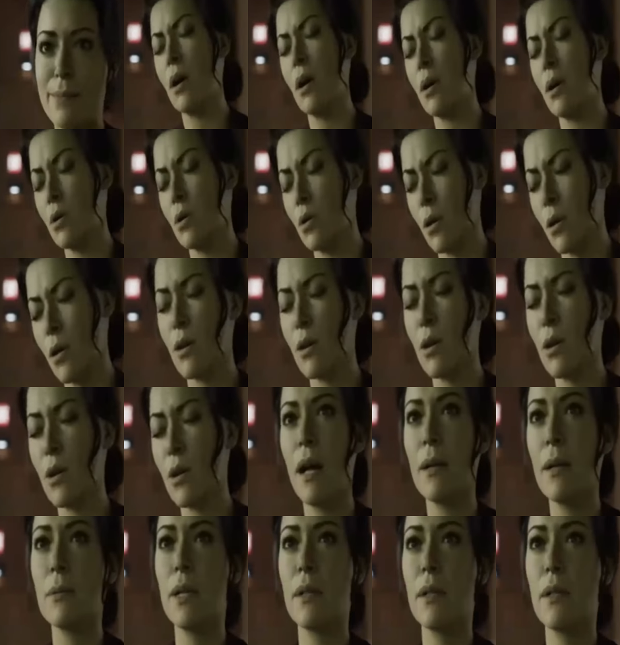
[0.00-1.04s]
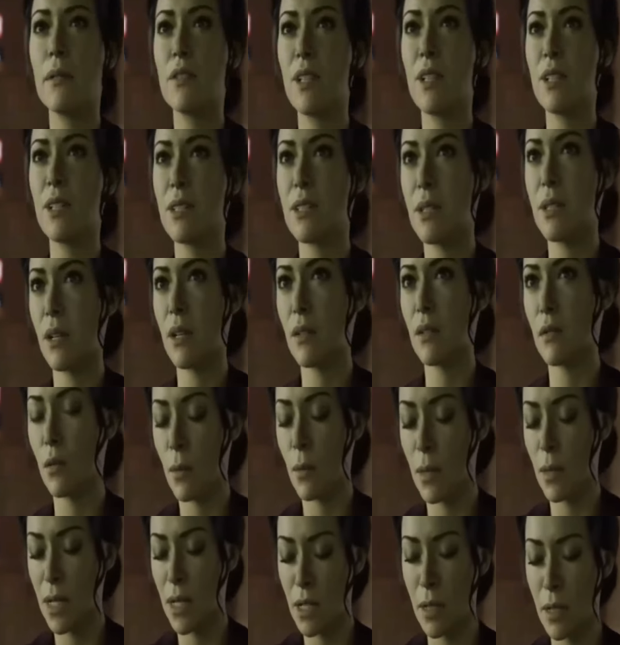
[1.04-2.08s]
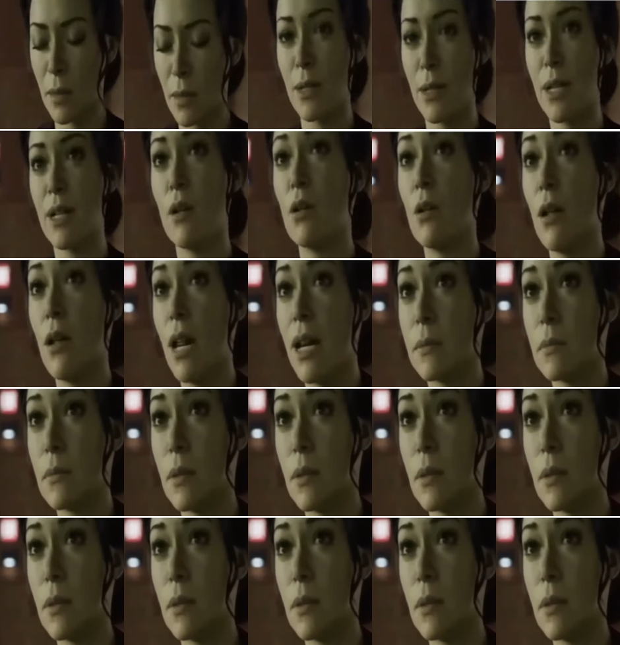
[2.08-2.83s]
Your Honor, really? I believe this information to be incredibly